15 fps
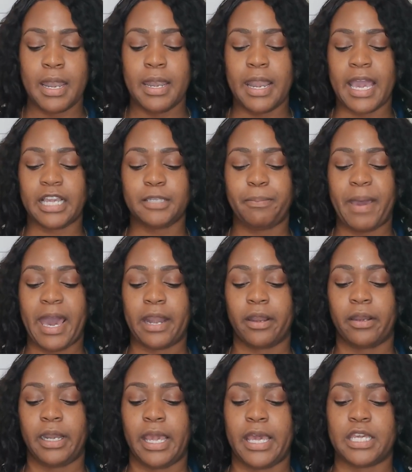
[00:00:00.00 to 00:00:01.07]
Next
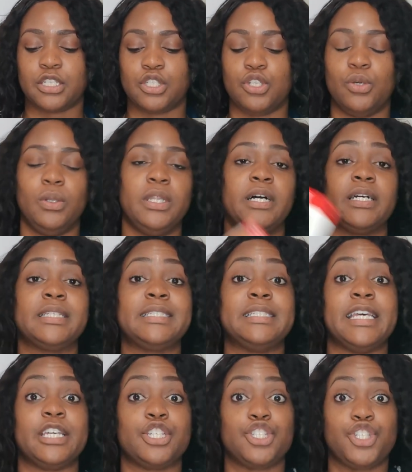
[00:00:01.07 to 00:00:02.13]
pattern is New Look
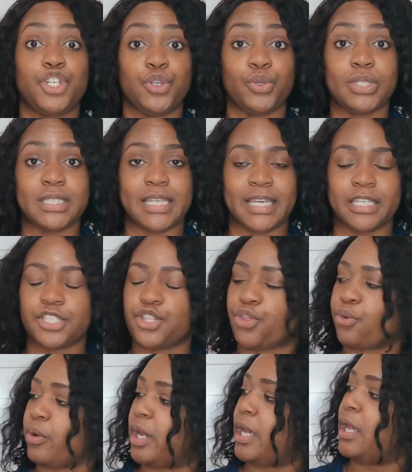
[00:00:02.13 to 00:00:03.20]

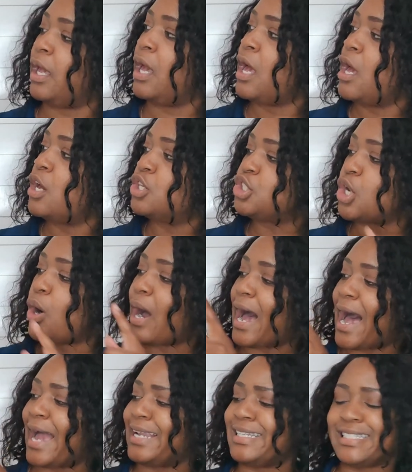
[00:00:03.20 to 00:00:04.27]
6263. So
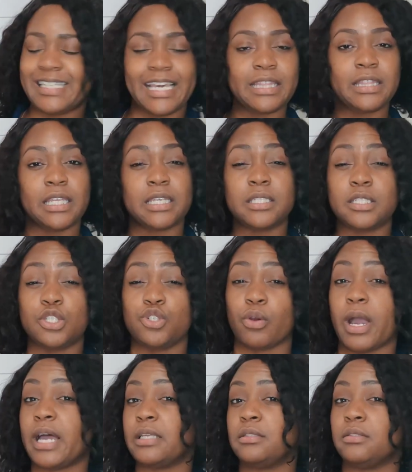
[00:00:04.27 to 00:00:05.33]
I did this
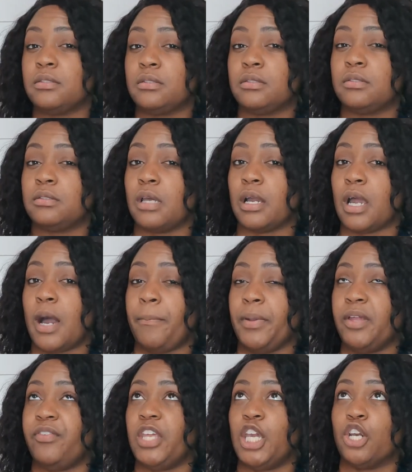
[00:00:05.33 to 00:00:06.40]
dress a
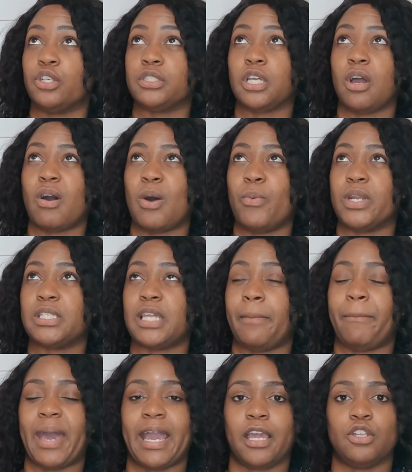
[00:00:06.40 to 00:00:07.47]
couple of years ago. I want to
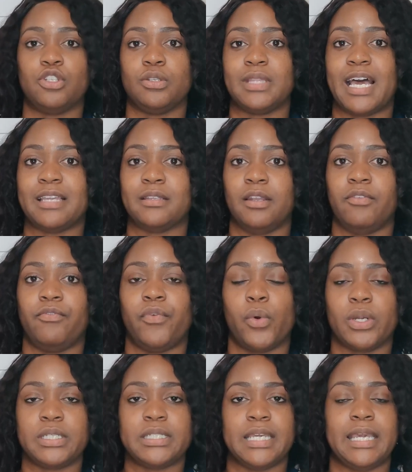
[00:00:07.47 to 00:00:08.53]
say back in
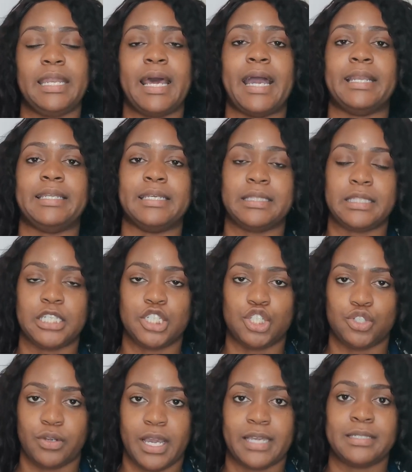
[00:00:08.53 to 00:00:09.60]
2014, I did this
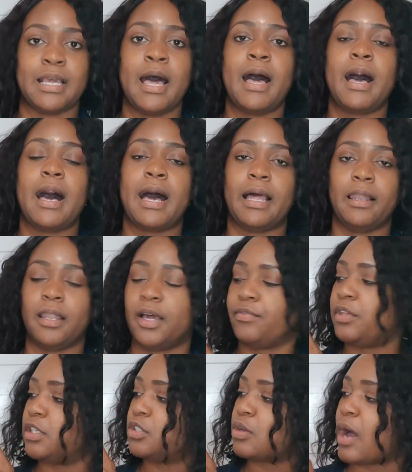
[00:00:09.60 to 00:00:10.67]
dress. I
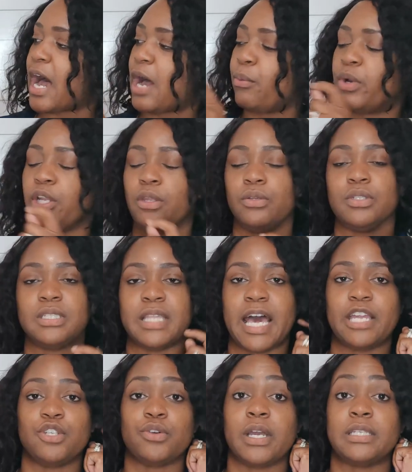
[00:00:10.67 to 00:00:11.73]
loved it, so I would use
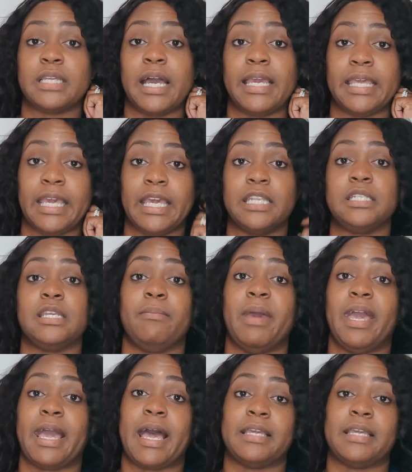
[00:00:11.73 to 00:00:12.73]
that dress again to make